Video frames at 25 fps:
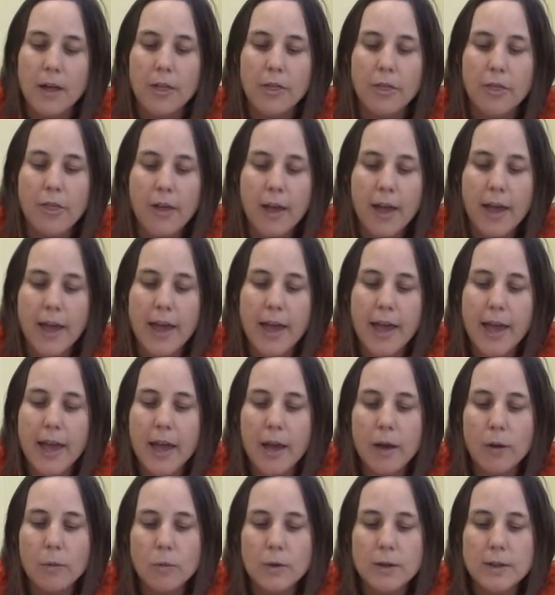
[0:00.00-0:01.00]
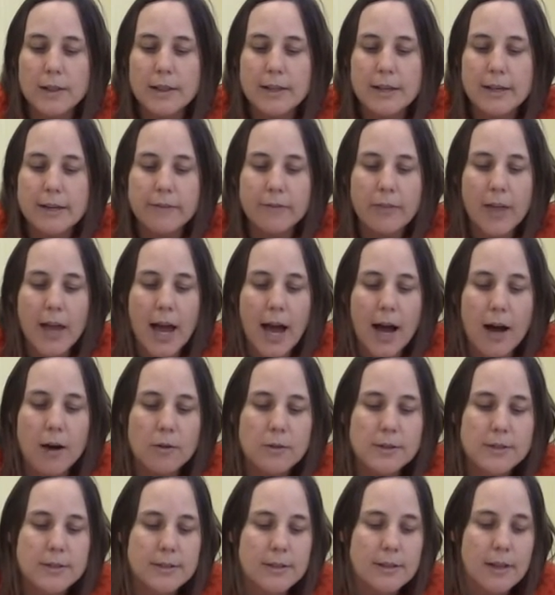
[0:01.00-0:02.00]
They would leave the
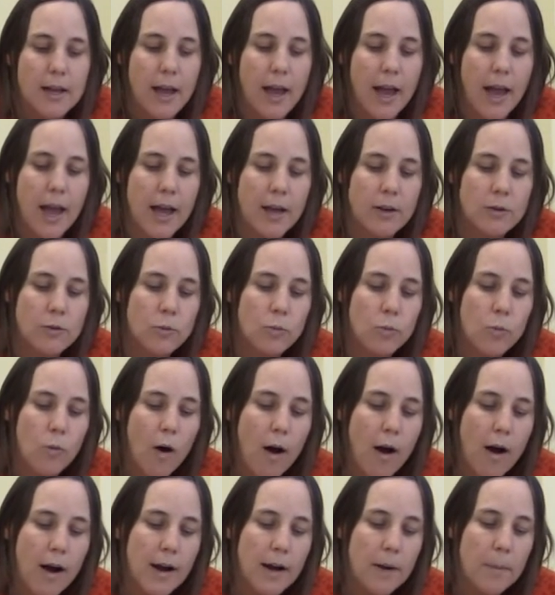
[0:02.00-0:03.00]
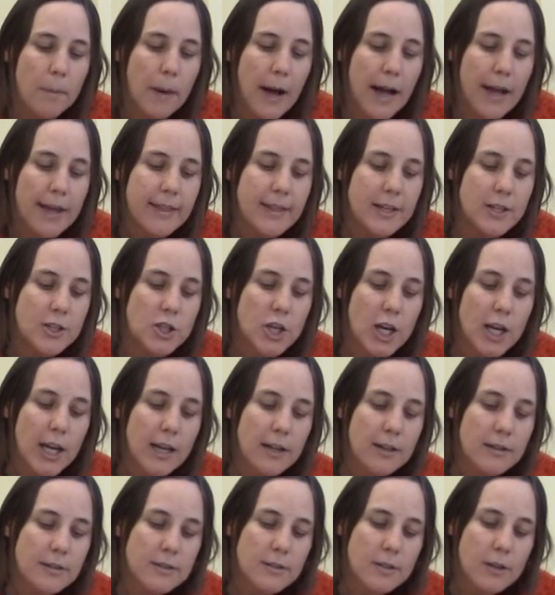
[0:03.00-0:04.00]
house and walk by the
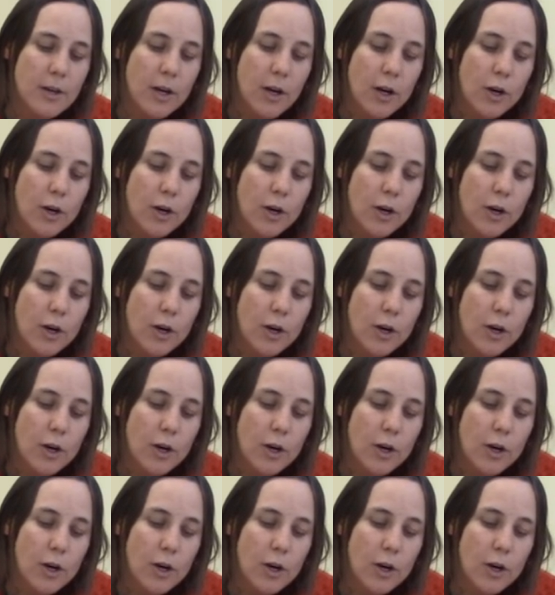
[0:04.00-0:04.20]
chickens,